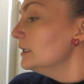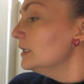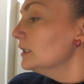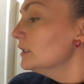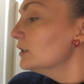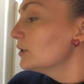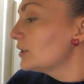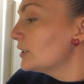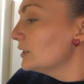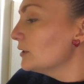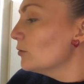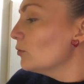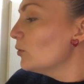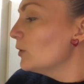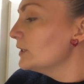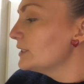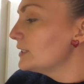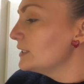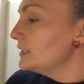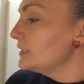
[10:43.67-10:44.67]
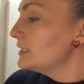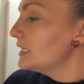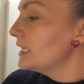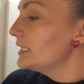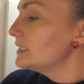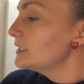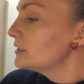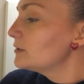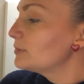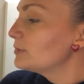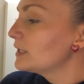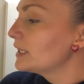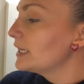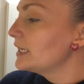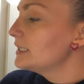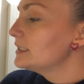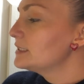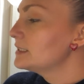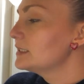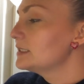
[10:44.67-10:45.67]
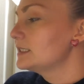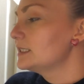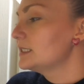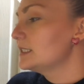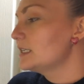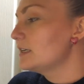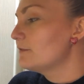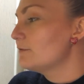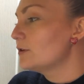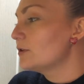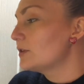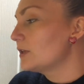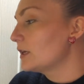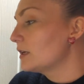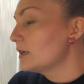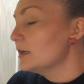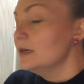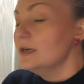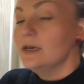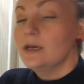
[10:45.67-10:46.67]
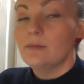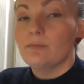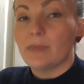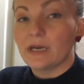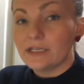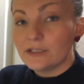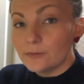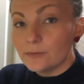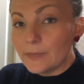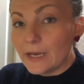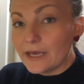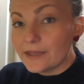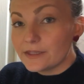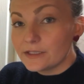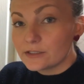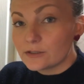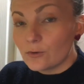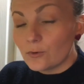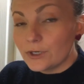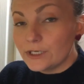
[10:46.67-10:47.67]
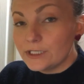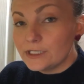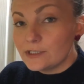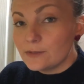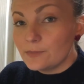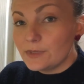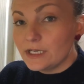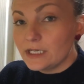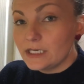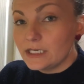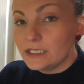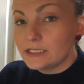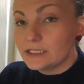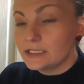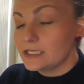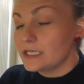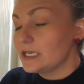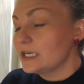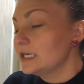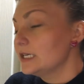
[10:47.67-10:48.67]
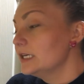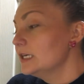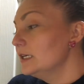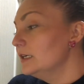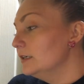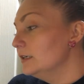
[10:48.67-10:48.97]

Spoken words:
Look in the ones and tens place and see if you think mental math is going to be easy,